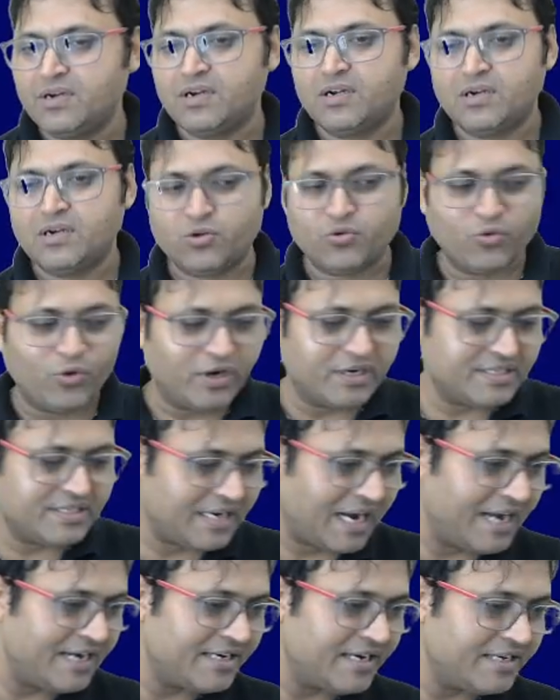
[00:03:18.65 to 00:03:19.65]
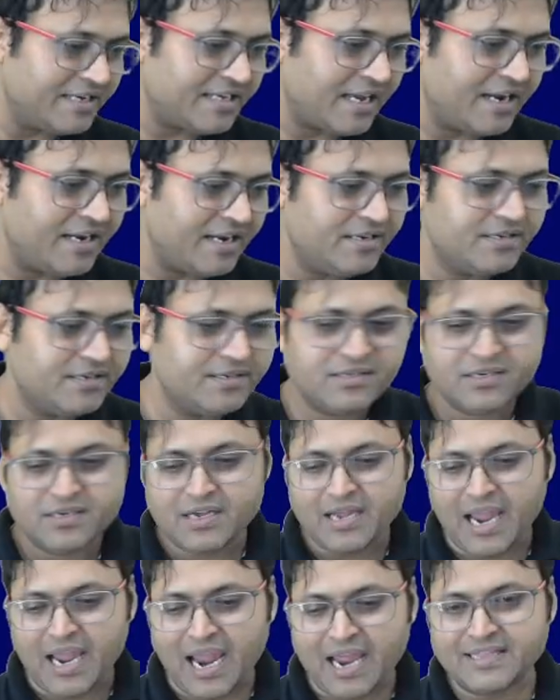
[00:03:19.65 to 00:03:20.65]
towards right hand side
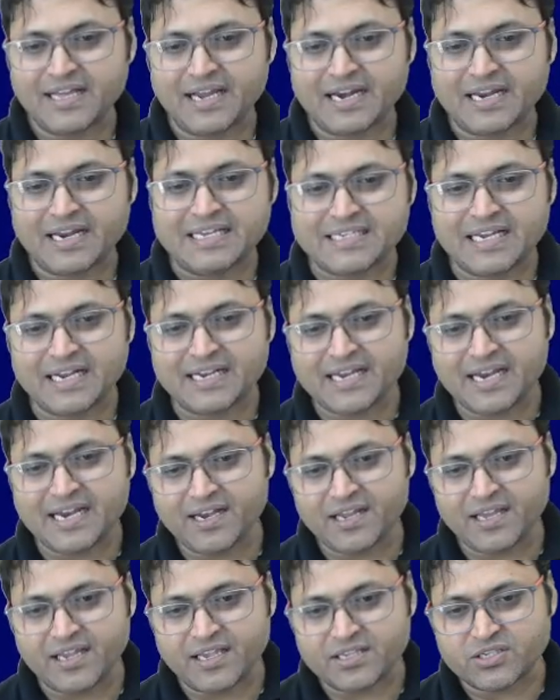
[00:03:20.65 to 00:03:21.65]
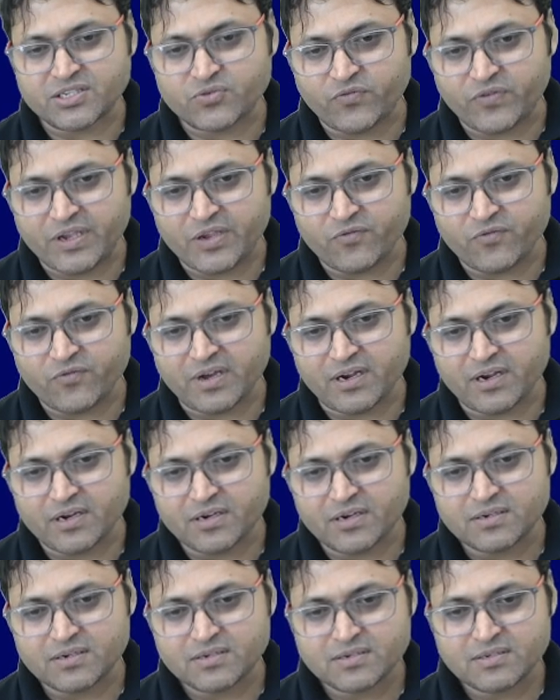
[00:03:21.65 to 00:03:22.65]
and the resultant is V1
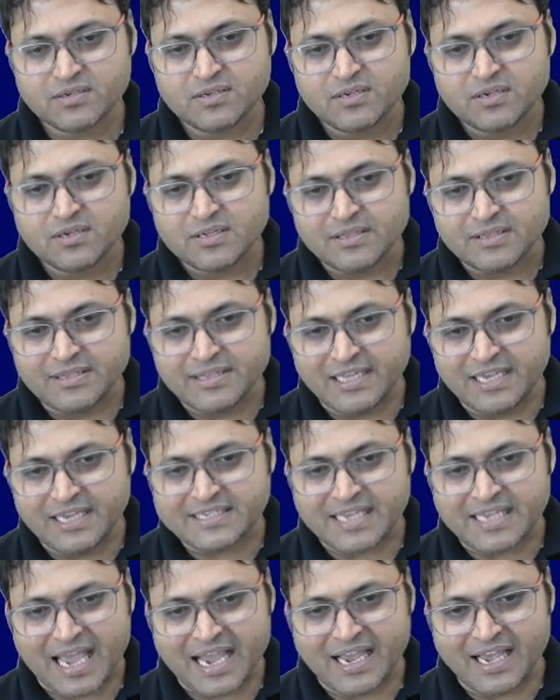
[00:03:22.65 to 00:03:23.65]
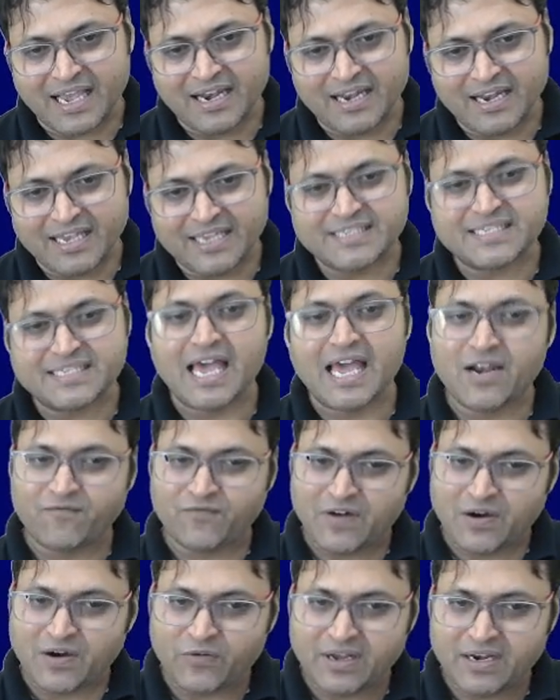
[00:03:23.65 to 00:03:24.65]
this angle is alpha
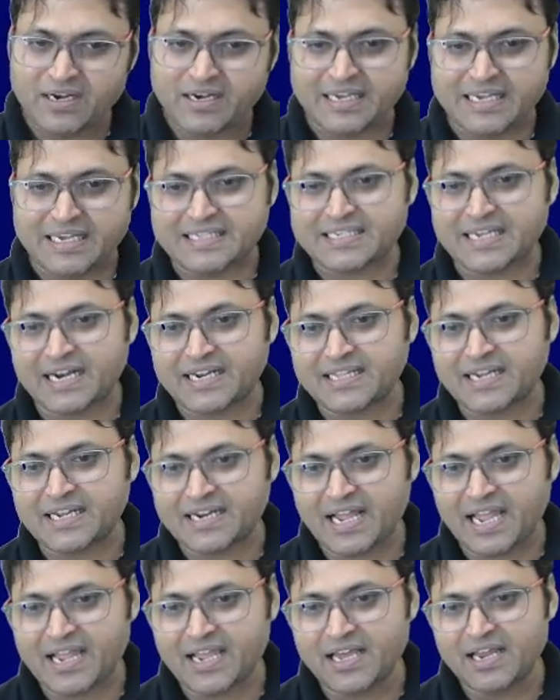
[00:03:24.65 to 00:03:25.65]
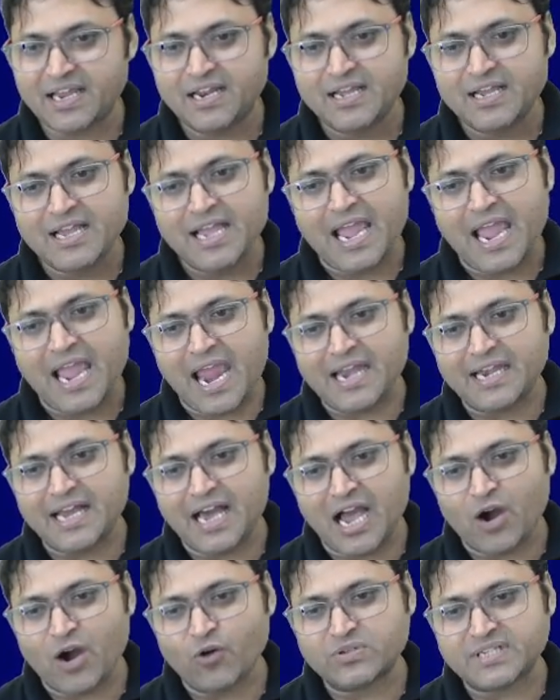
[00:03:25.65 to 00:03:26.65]
1 inside the triangle and
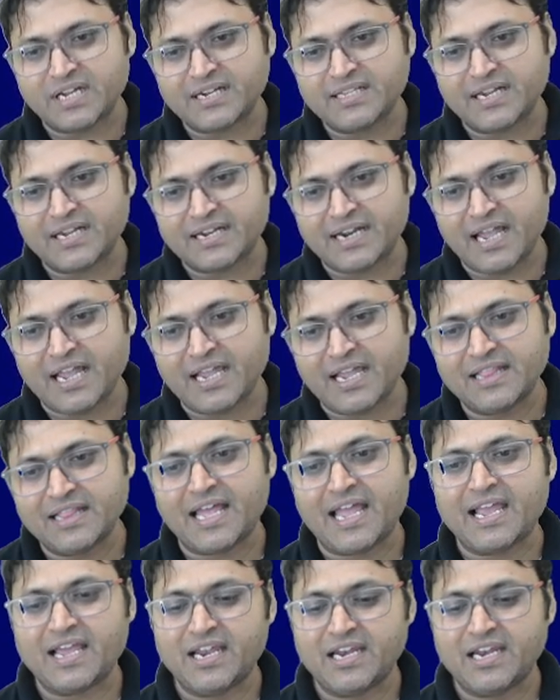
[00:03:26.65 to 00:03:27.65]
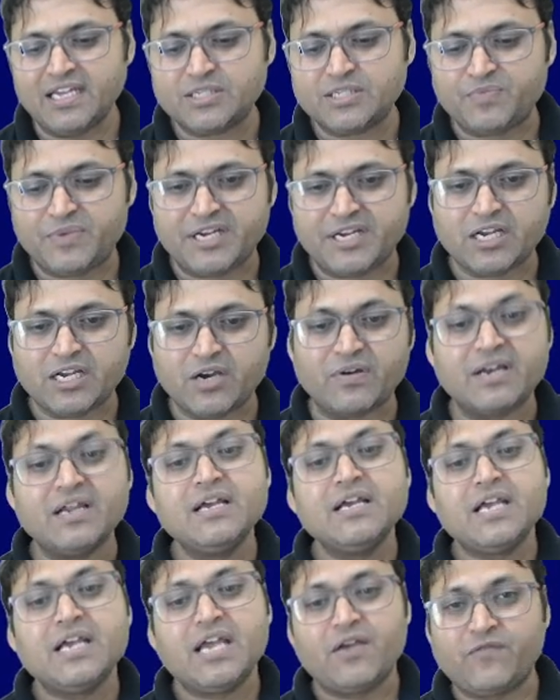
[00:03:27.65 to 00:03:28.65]
outside the triangle the angle is beta 1.
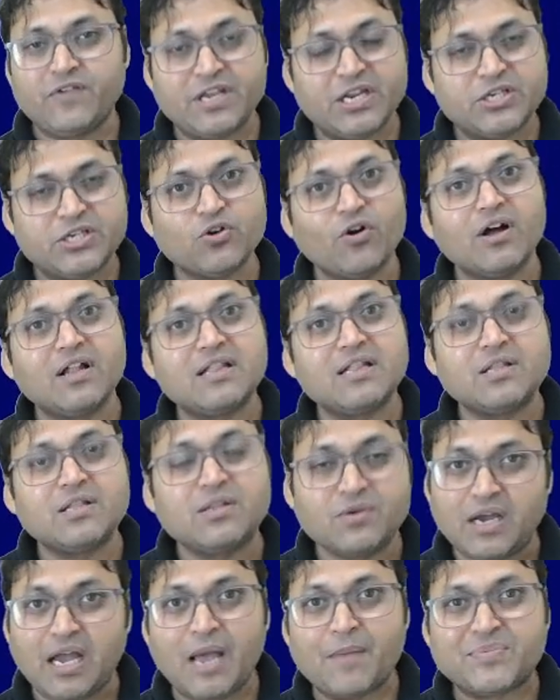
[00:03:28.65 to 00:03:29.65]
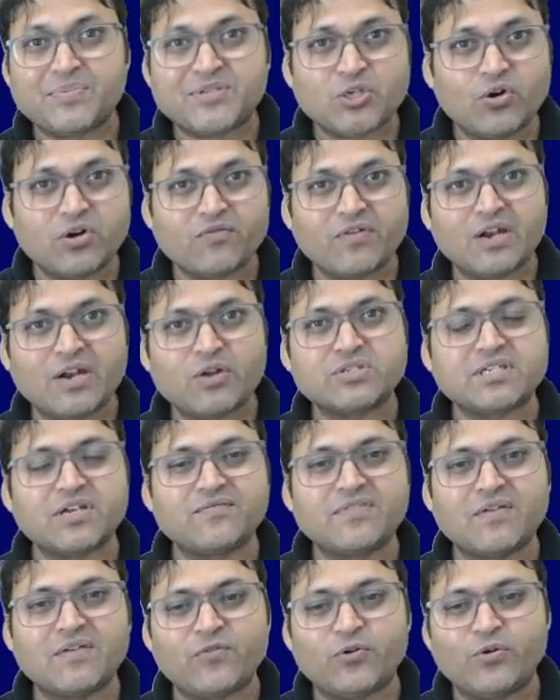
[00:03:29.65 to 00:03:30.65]
If we resolve absolute velocity of the
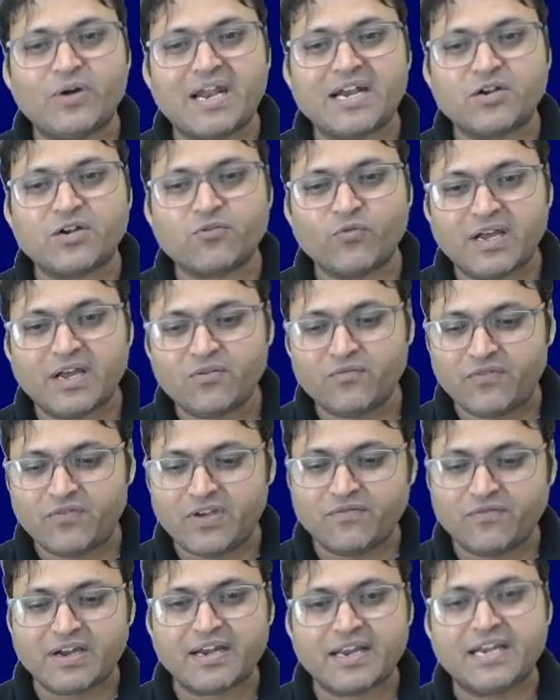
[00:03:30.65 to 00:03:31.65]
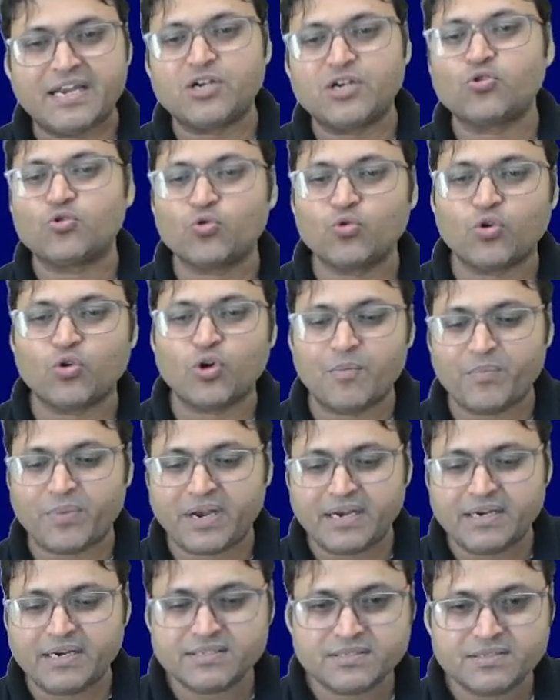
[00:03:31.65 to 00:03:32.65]
fluid at 1 v1 into two
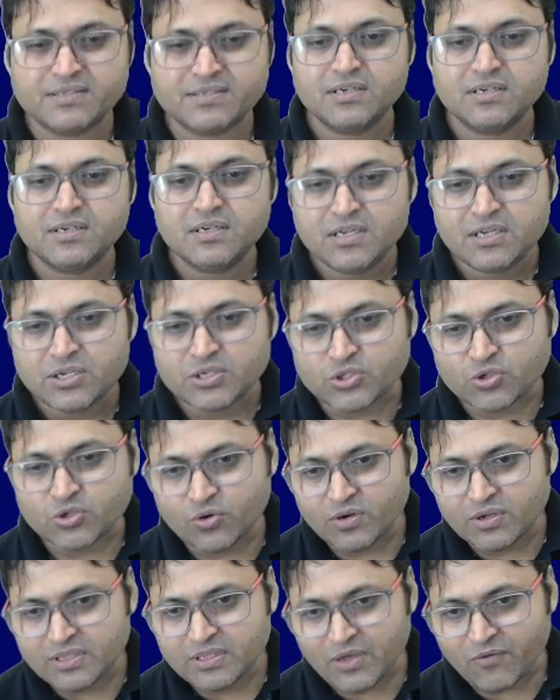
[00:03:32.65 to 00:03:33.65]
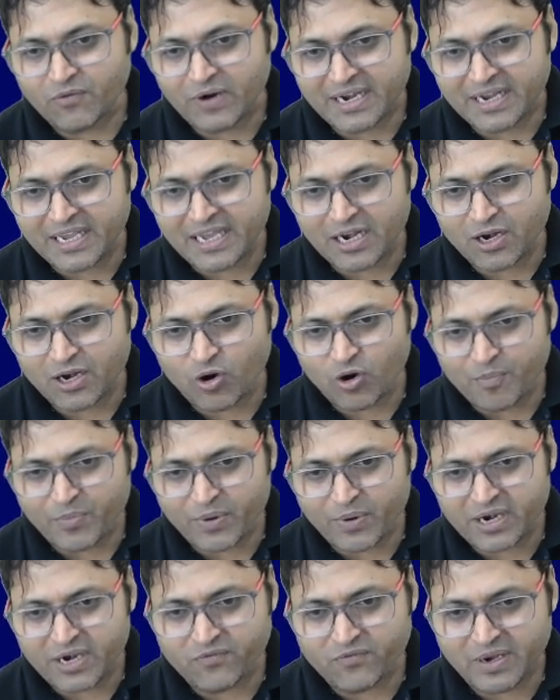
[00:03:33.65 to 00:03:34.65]
components so the vertical
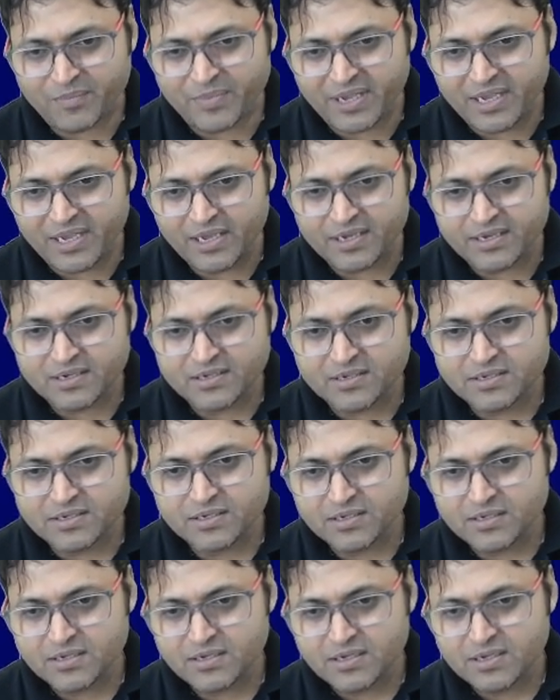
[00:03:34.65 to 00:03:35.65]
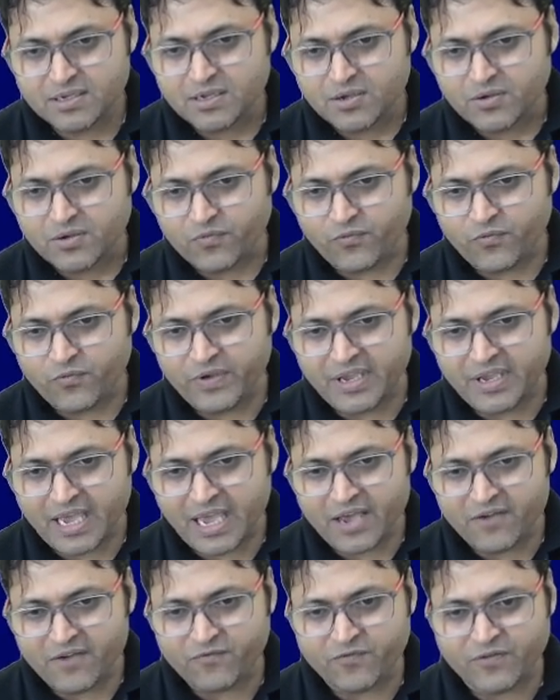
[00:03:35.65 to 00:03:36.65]
component will be
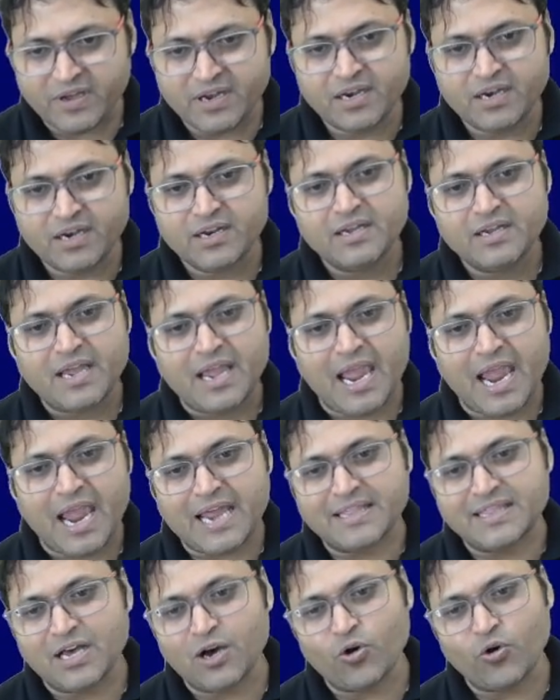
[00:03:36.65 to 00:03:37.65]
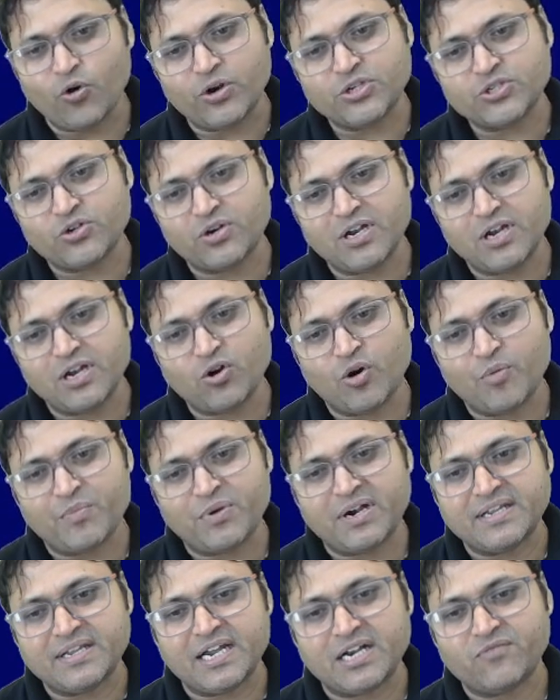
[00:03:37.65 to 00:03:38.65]
vf1 and the horizontal
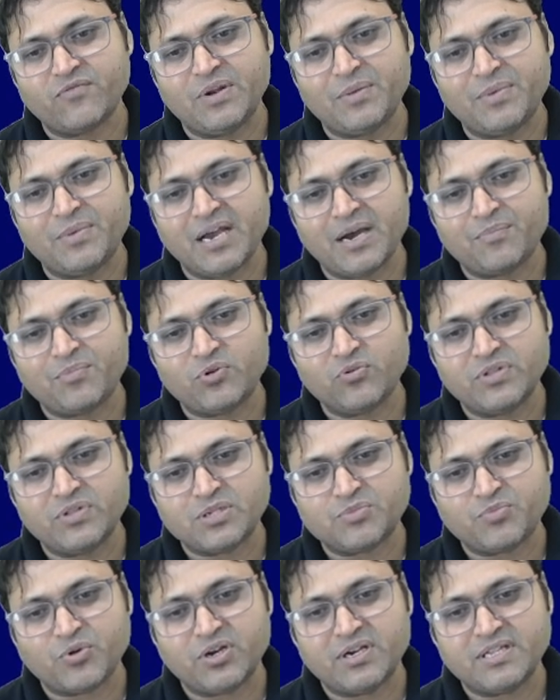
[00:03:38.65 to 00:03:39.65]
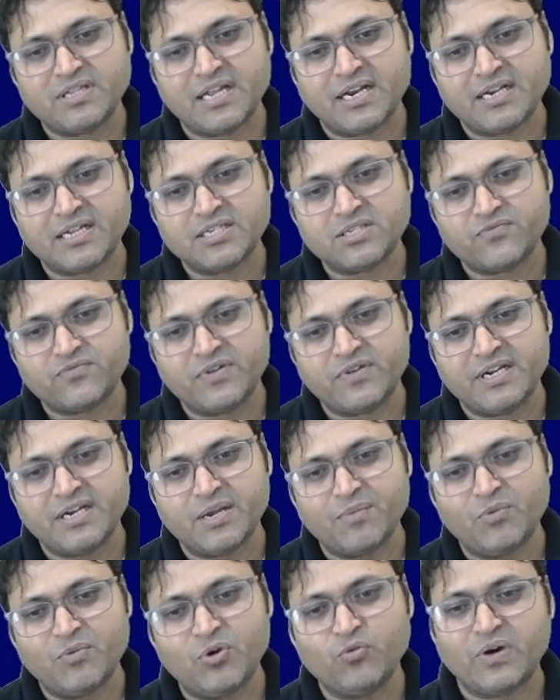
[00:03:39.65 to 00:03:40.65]
component that will be up to this point that is
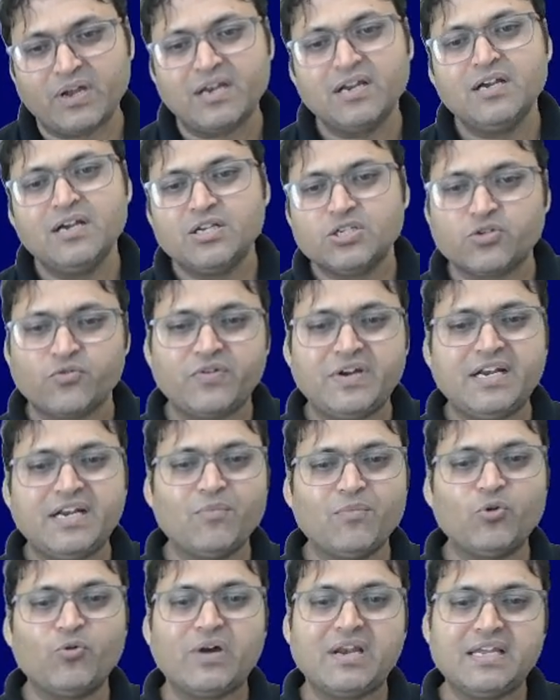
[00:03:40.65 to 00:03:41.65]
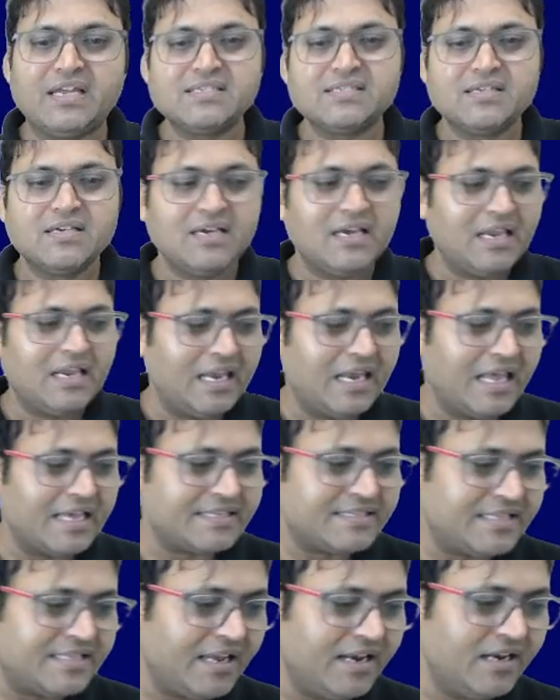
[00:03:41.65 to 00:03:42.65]
vw1. So vw1 is less
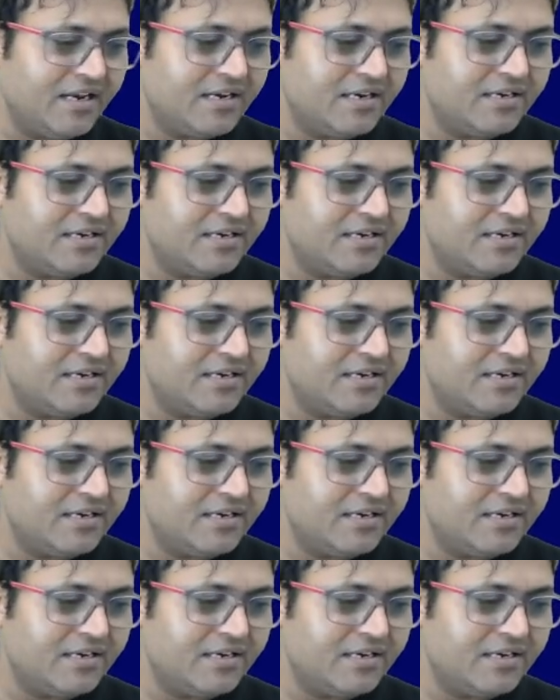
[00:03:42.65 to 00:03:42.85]
than